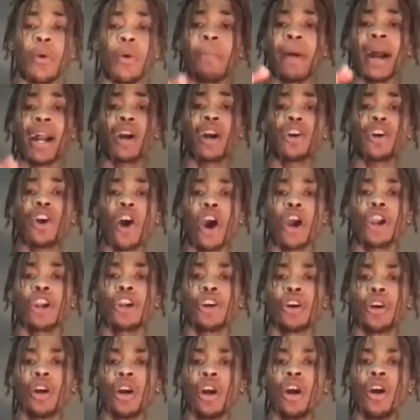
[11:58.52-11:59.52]
Michael
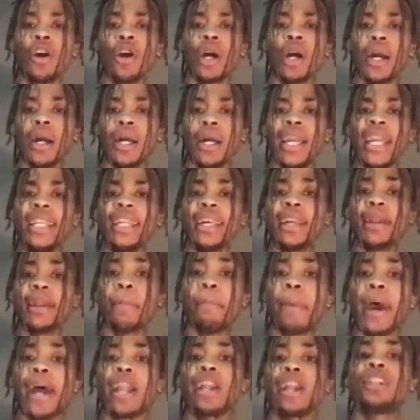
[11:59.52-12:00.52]
Carter, he did a
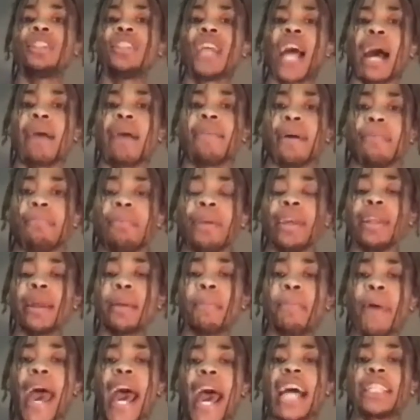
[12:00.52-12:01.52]
better job at being a
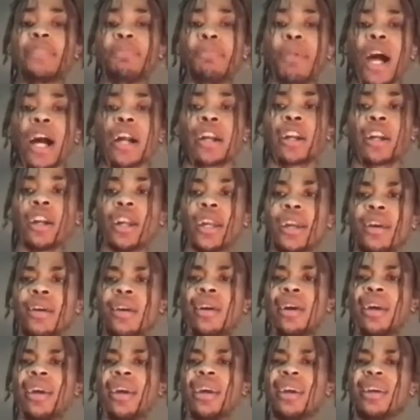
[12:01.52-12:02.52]
pass blocker,
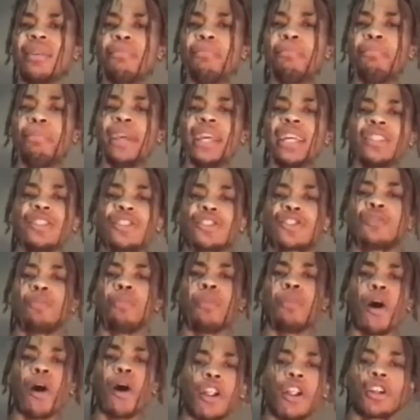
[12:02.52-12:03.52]
being
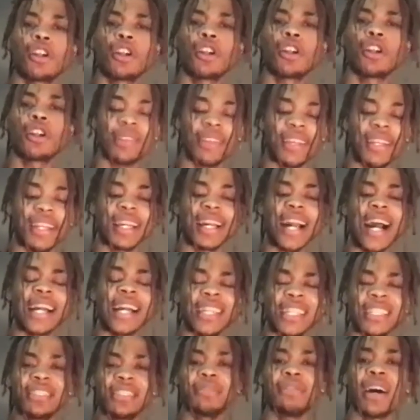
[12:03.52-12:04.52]
smaller than a guy
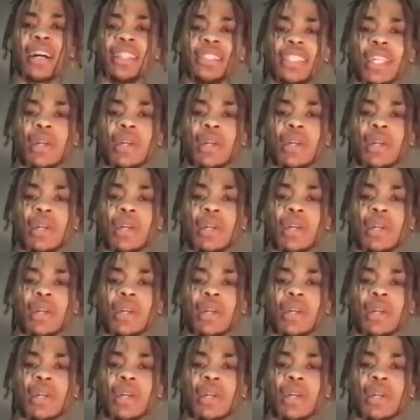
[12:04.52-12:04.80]
like Javonte